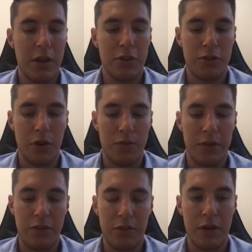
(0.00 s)
So
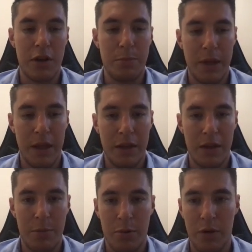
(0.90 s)
this isn't going to be
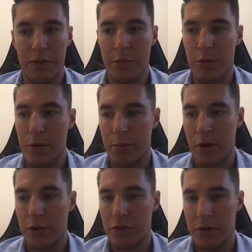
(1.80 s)
a profitable
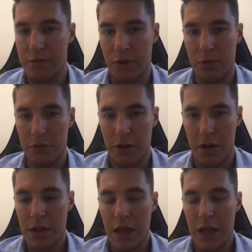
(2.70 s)
approach in the future.